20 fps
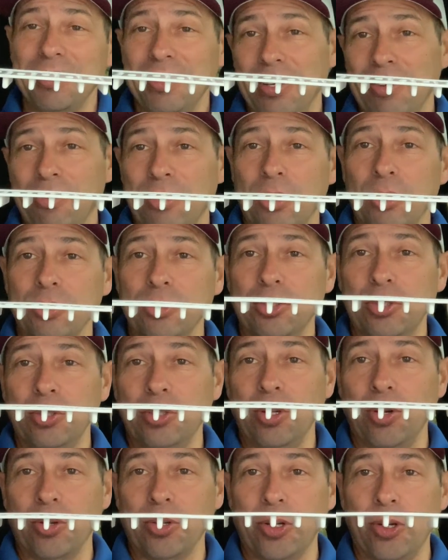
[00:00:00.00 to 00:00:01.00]
For those who
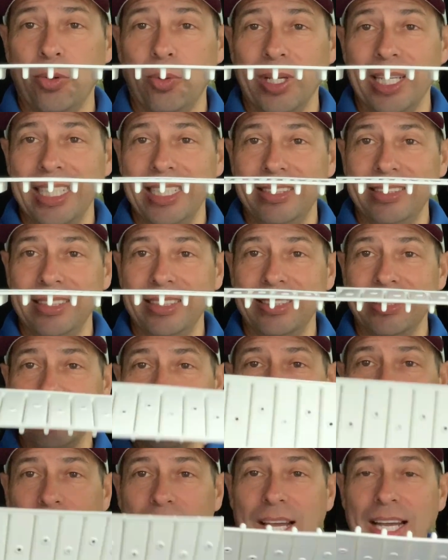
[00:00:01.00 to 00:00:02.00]
don't know what
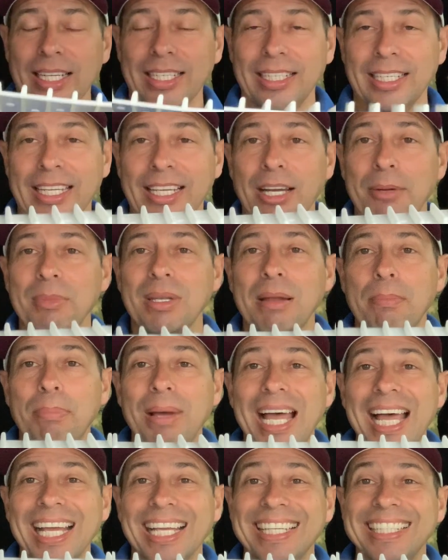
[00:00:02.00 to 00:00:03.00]
EZStudRack, they come in a
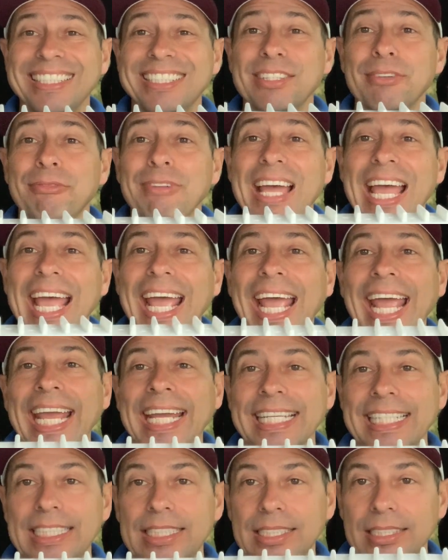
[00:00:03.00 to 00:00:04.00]
package of
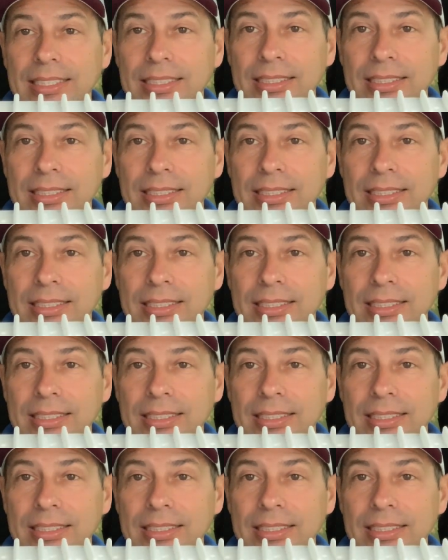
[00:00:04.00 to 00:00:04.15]
8.